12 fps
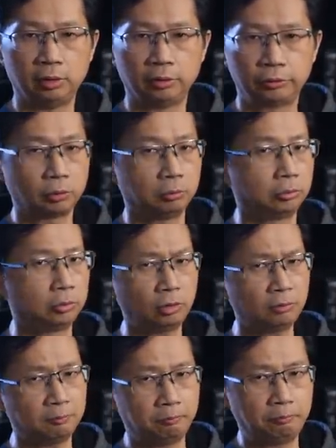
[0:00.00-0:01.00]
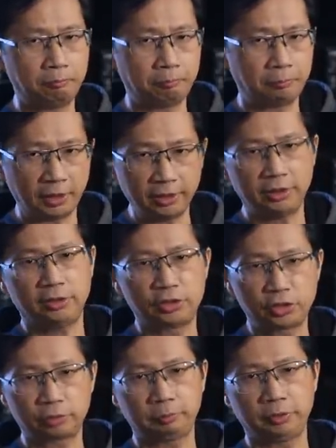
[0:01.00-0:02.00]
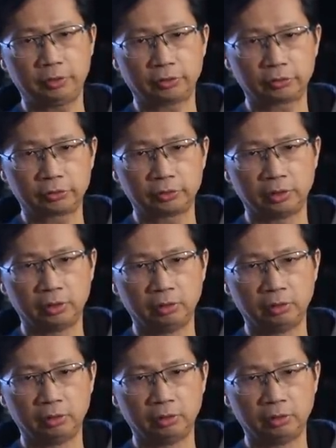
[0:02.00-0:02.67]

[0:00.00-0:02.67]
So don't buy it just because